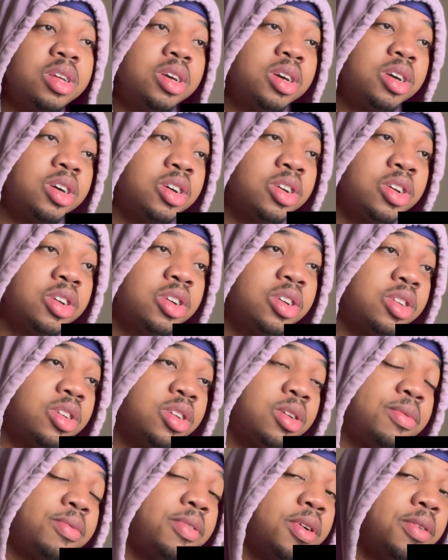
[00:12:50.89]
Cause
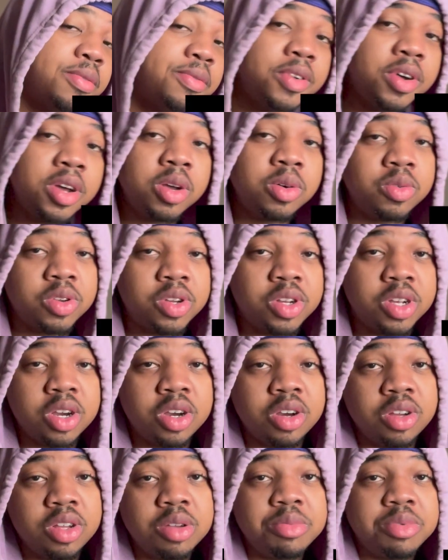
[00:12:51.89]
I'm fucking with y'all,
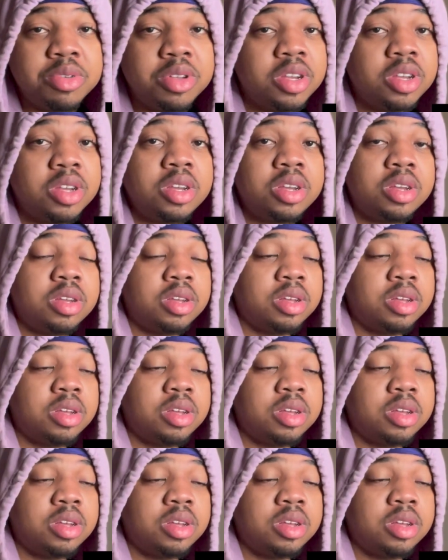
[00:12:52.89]
you know what I'm saying?